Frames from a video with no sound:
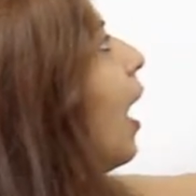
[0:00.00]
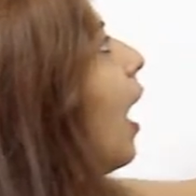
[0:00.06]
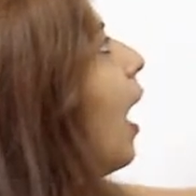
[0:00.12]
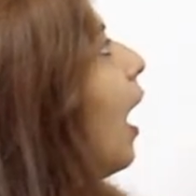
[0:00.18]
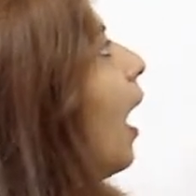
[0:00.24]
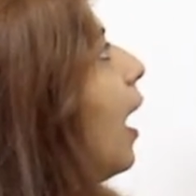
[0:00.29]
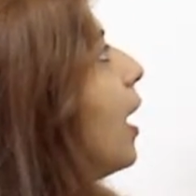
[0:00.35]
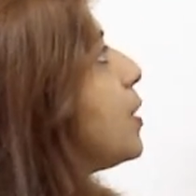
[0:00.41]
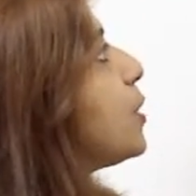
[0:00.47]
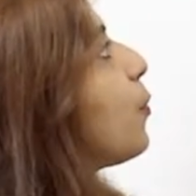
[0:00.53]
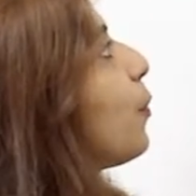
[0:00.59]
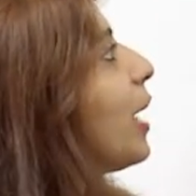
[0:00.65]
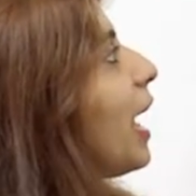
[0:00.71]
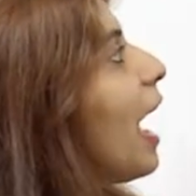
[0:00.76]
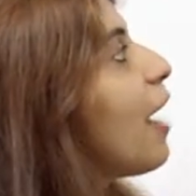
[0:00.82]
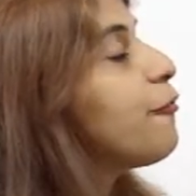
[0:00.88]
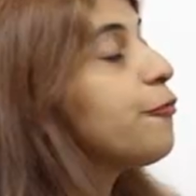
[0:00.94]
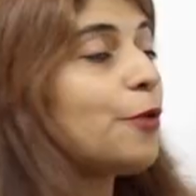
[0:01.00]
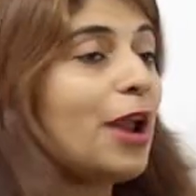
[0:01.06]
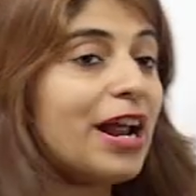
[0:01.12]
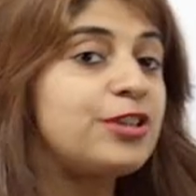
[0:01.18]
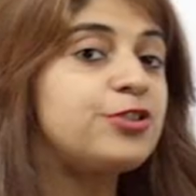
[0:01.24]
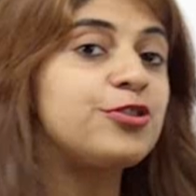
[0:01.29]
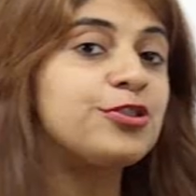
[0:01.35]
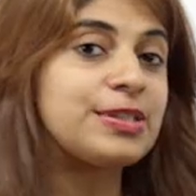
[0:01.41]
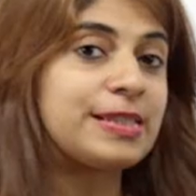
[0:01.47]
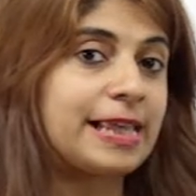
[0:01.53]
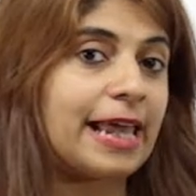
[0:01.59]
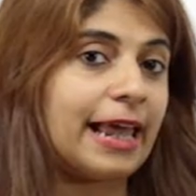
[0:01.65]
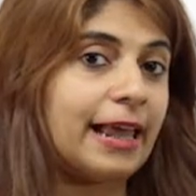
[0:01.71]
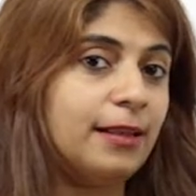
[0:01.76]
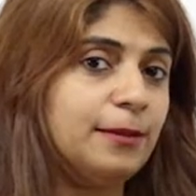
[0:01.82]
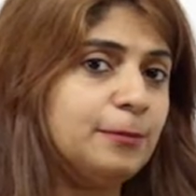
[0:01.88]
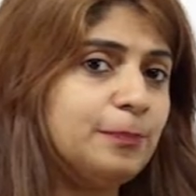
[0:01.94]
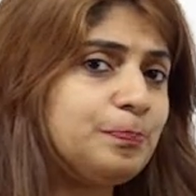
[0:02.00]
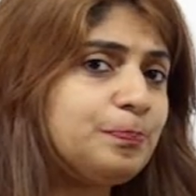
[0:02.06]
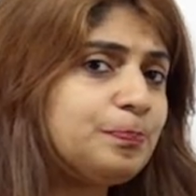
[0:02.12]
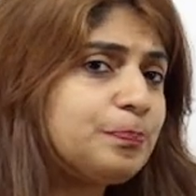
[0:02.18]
So we have Rector scale.